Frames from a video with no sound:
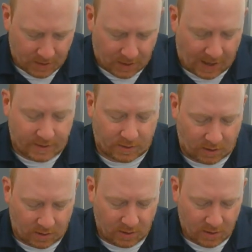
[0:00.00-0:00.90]
Aye,
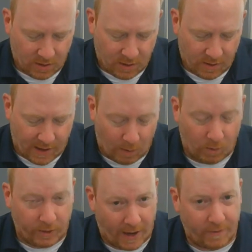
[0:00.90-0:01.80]
sir, thou
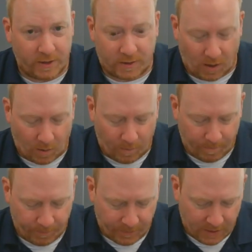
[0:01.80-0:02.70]
wilt have it so.
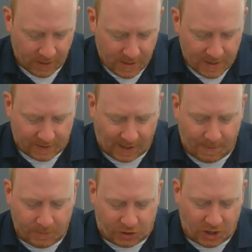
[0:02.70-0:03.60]

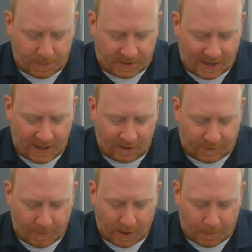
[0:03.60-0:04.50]
Some ships sail
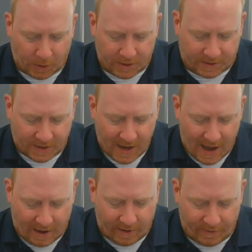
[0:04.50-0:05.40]
from their ports,
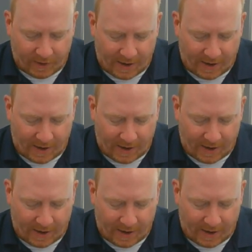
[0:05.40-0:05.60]
and are ever